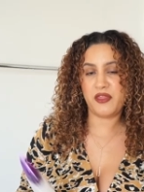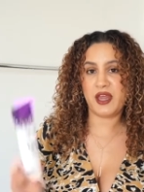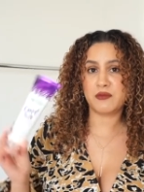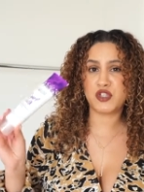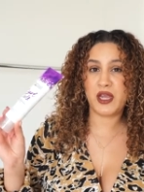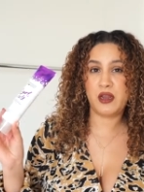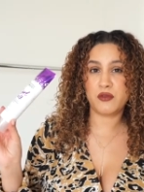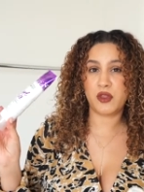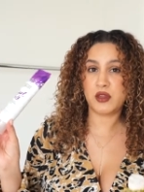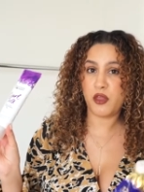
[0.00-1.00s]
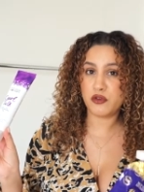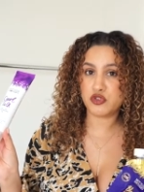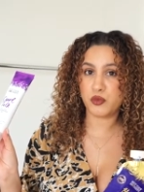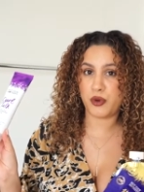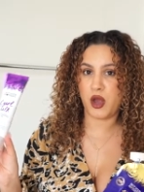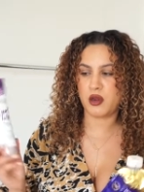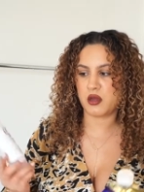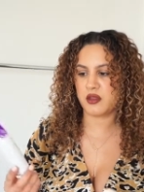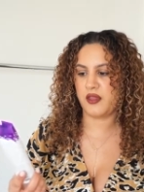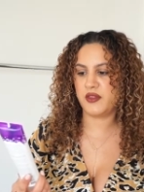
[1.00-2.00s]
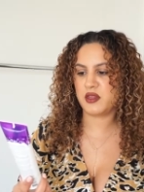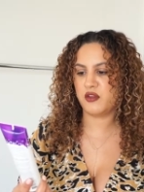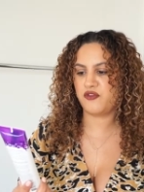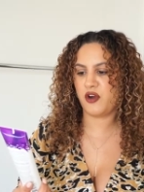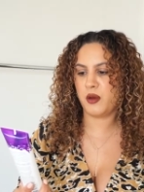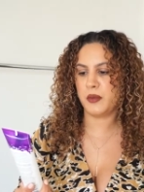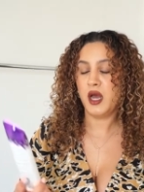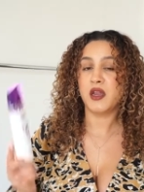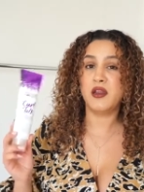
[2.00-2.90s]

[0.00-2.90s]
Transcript: that I'm trying out these other two products and this is from